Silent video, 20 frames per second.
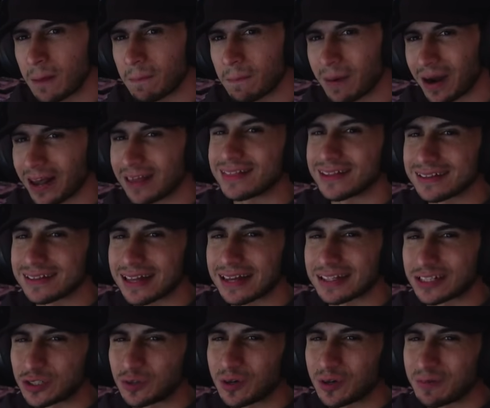But I think
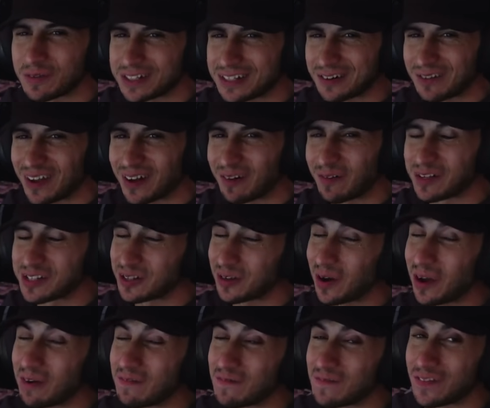that Drip is the real one, so
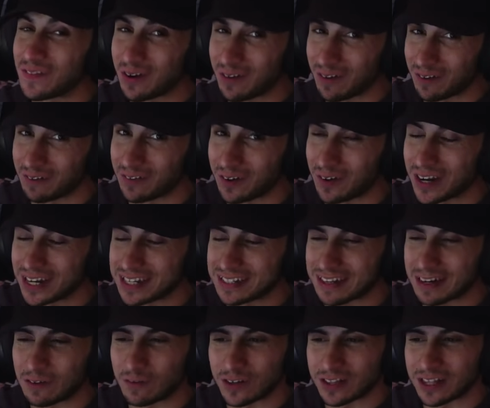I'm very, very
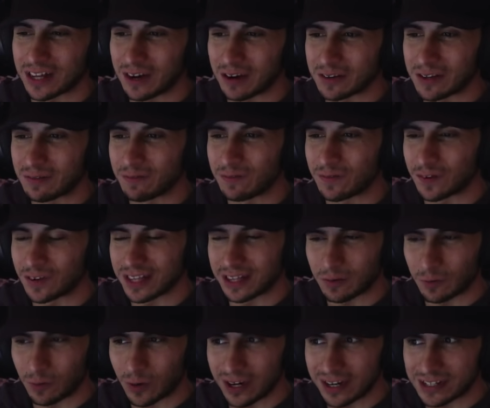excited for
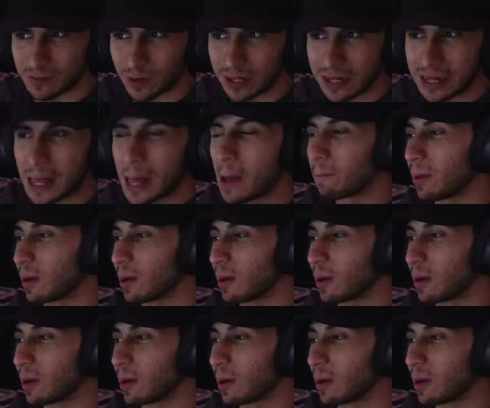that one as well.